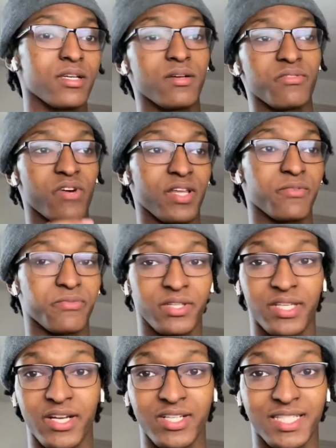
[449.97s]
find the
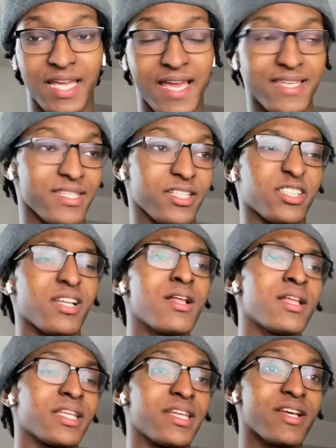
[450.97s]
nearest gas station.
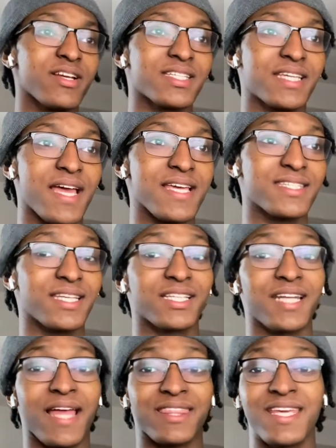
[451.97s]
The nearest gas station,
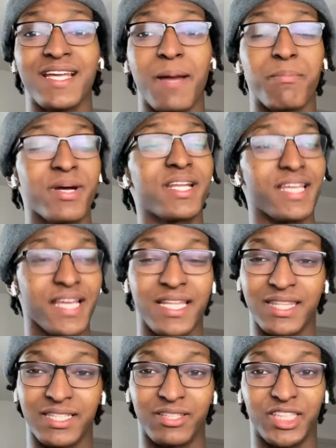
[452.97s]
I think I put it in
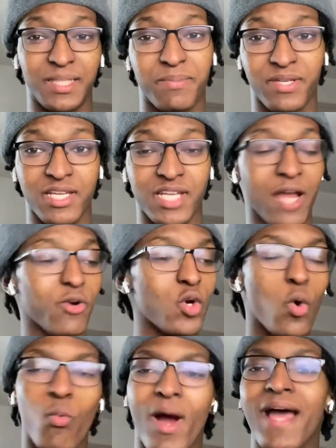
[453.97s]
the GPS. I don't know
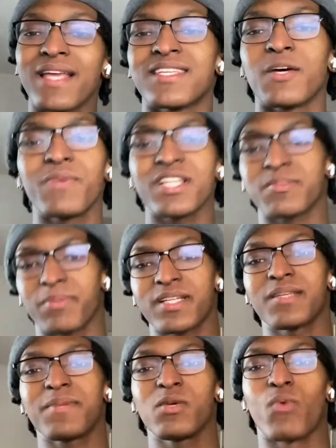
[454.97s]
why. Someone explained
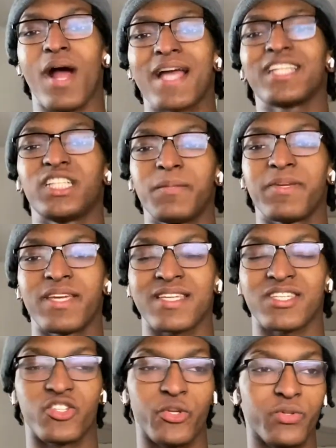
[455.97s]
to me why
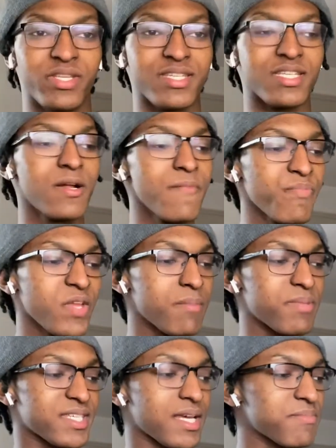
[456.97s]
GPSs do this.
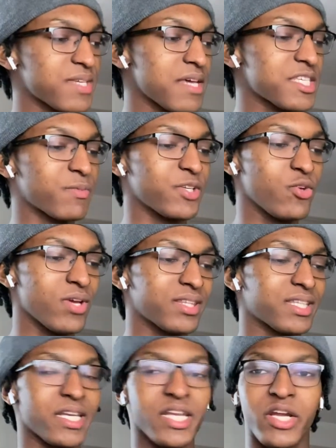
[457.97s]
But sometimes when you hit
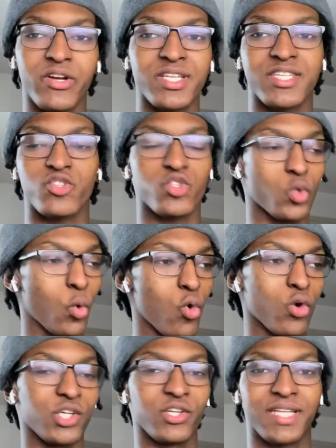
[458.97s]
the nearest
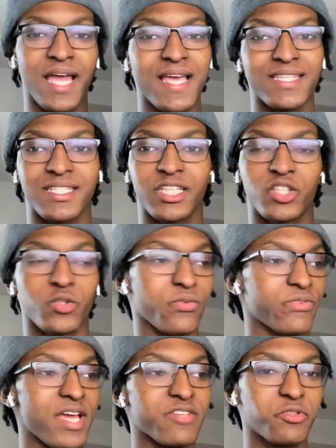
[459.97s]
store or gas station or
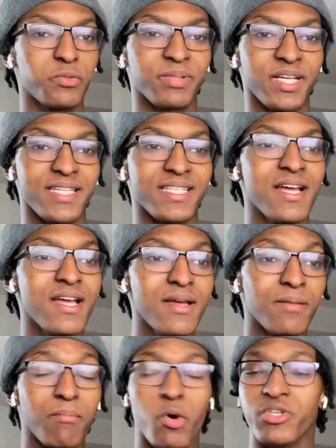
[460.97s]
fast food place,
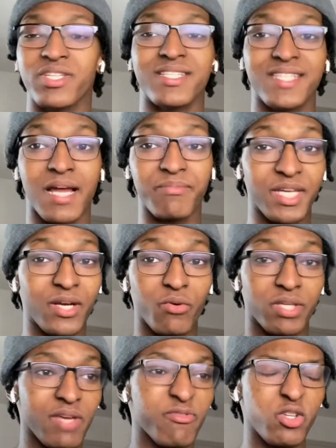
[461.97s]
most of the time they don't
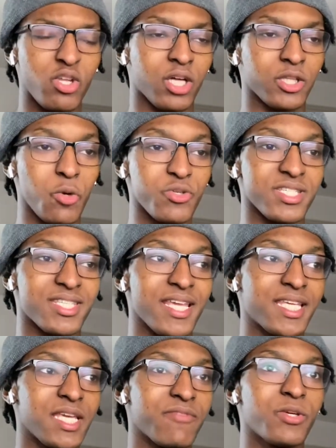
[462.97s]
give you the closest. They
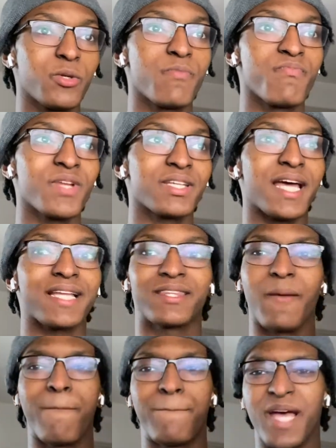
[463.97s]
give you like the
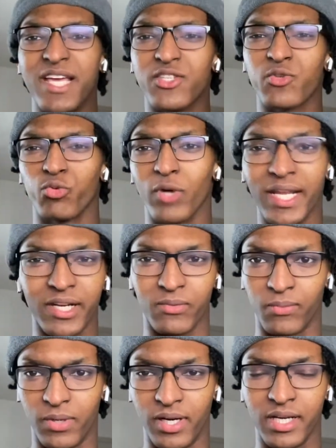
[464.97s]
best rated
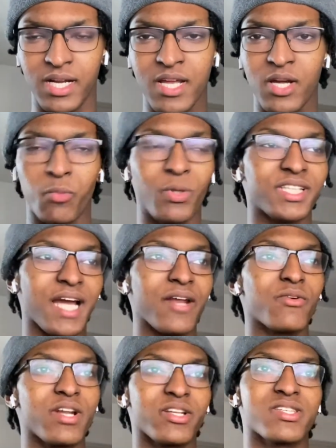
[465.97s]
one, which I
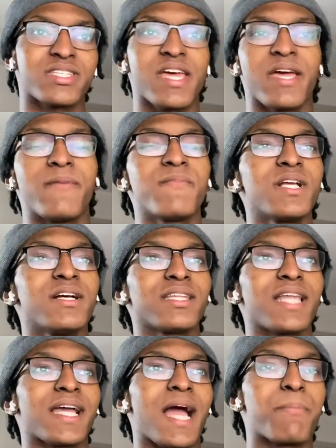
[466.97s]
don't understand.
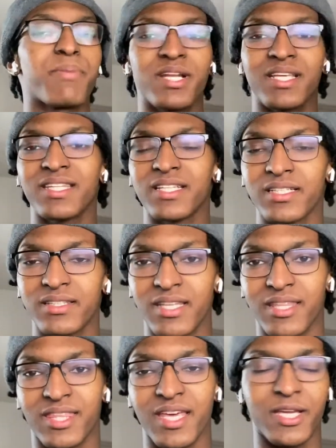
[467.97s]
Like I put in the
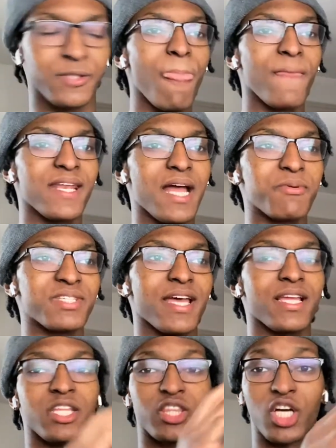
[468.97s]
thing and I was
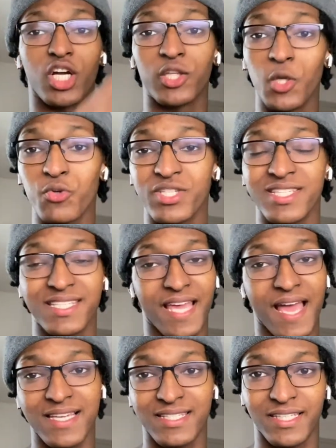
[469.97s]
like the closest
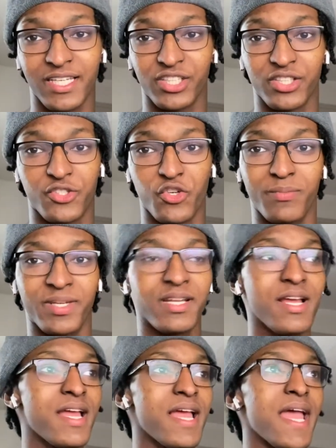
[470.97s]
gas station to me.
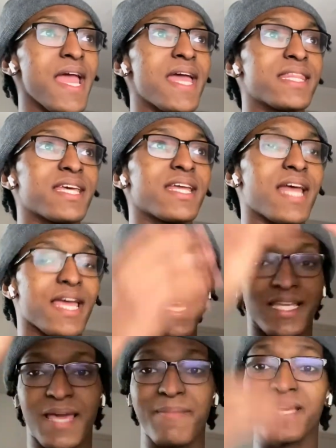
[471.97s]
And then it
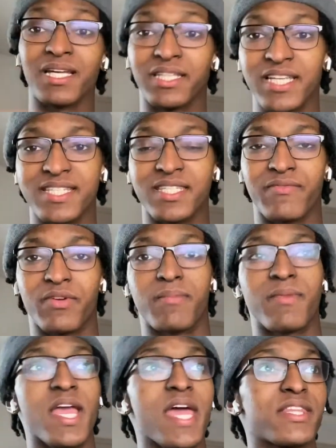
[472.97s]
gave me a list of them.
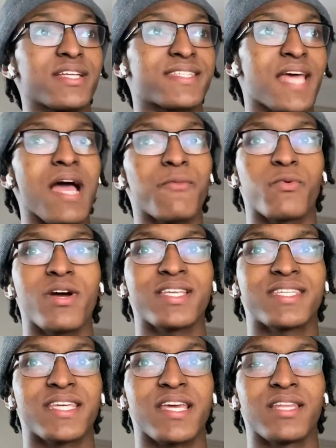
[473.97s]
And the top one
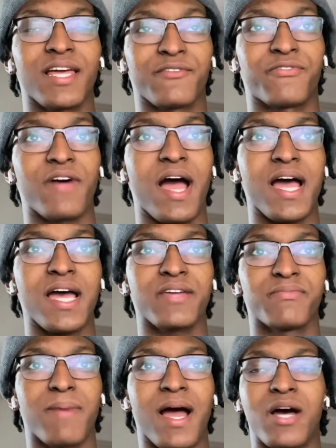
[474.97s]
said like
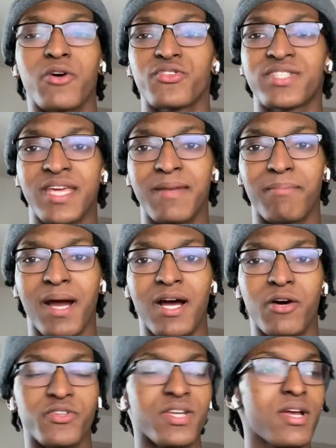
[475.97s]
5 miles, 10 miles.